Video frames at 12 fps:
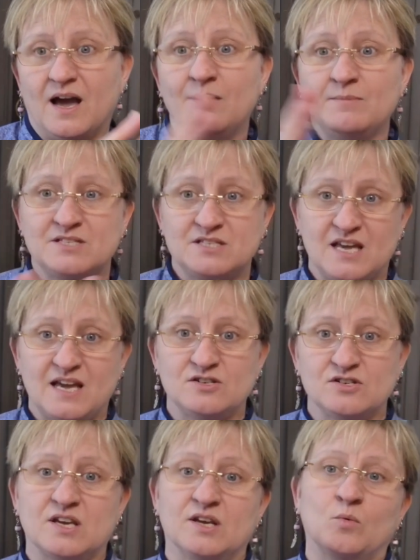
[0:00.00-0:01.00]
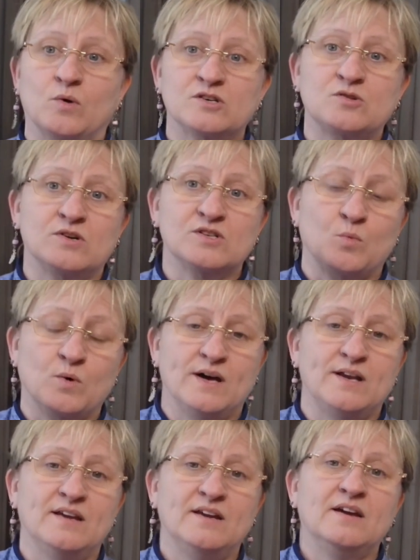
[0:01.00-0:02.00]
I'm instead just going to work towards
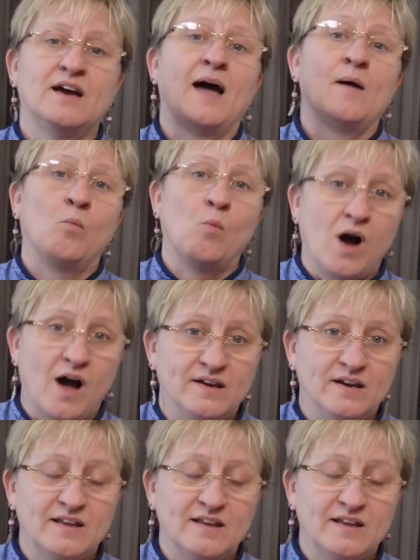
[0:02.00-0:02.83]
what I want.